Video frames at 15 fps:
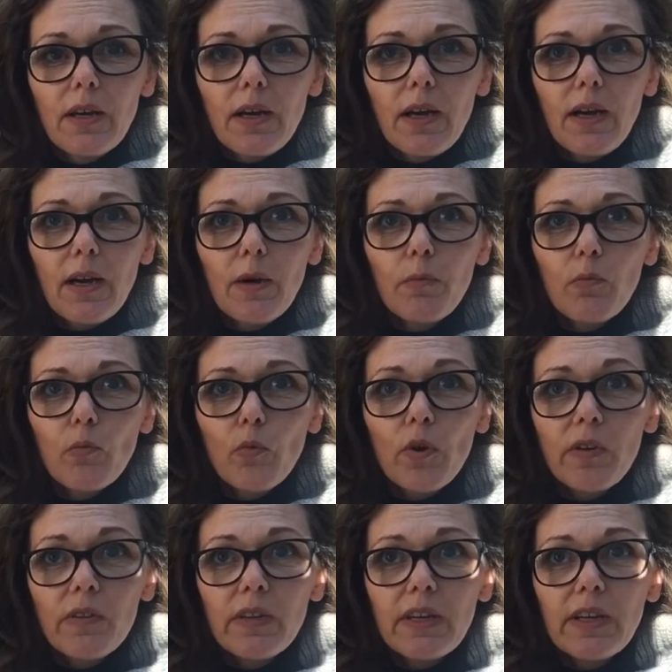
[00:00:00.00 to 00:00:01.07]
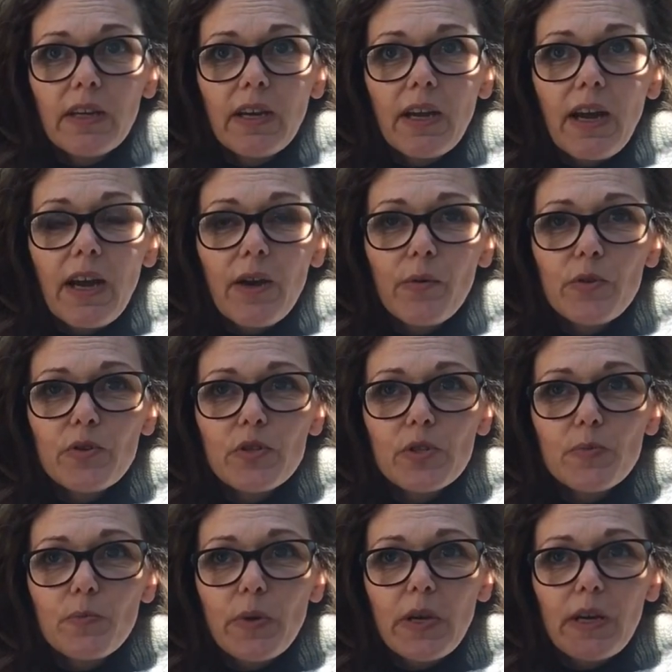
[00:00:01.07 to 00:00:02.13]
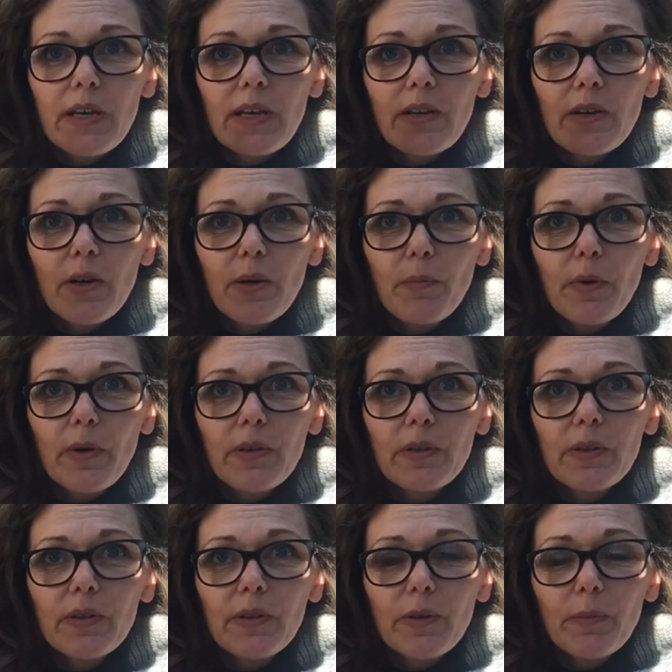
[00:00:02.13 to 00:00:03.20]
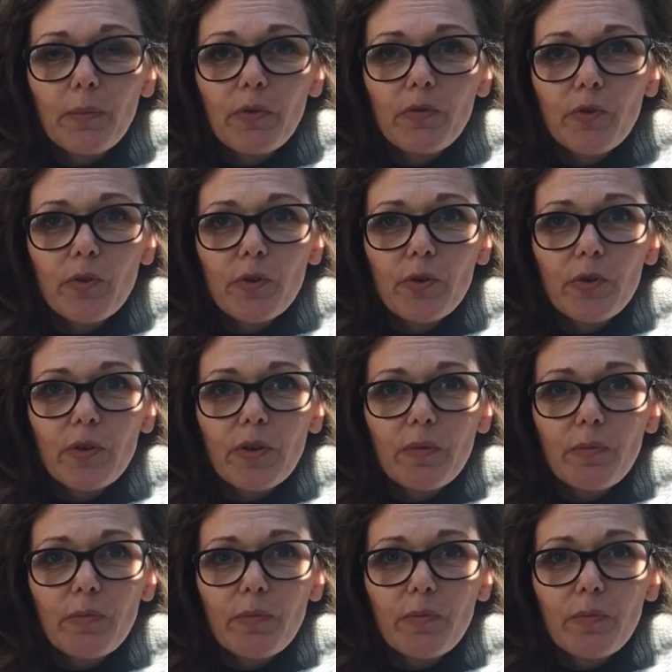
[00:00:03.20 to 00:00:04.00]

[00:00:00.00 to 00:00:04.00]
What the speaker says: One thing I was picking up on before,